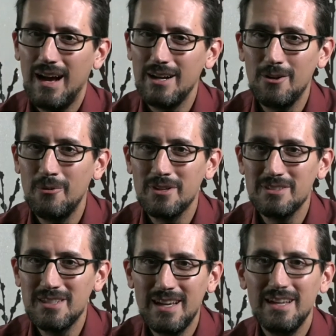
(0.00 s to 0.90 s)
I don't want
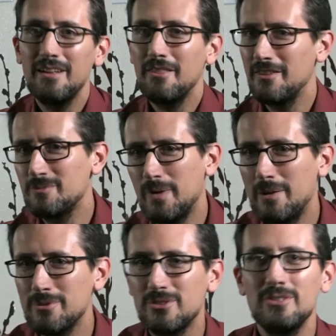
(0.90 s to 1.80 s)
to say this
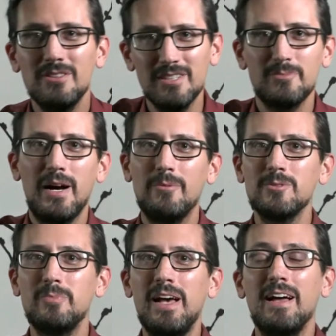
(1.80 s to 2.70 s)
Bible's good, this
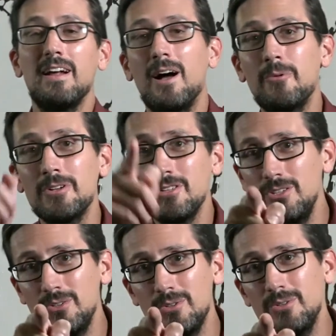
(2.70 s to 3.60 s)
Bible's bad. I want
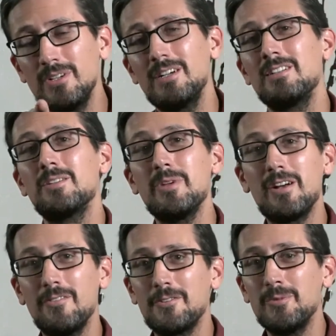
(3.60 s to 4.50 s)
you to be
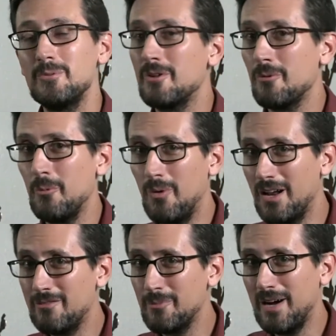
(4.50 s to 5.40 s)
comfortable with
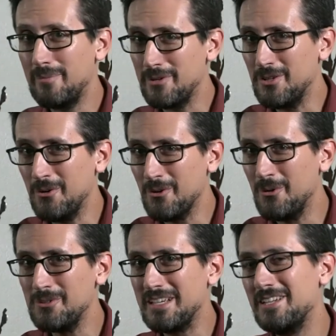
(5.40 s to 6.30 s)
whatever Bible you're
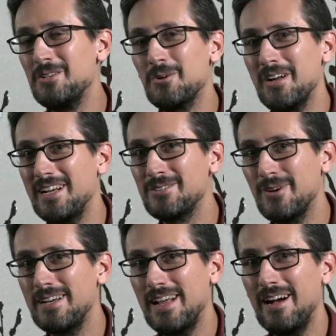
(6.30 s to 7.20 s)
holding in your
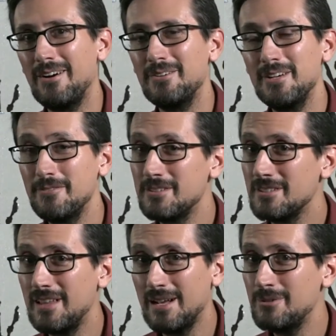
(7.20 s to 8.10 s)
hands right now. If it's
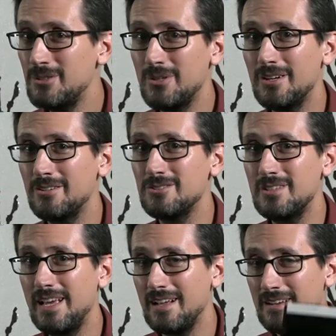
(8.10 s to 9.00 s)
a language you can
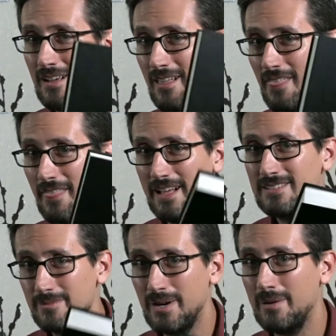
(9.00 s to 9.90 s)
understand,
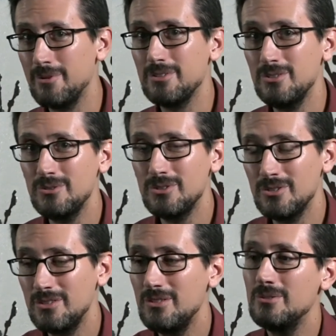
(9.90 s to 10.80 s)
that's the Bible you
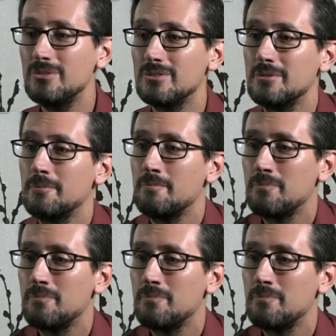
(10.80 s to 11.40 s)
should use.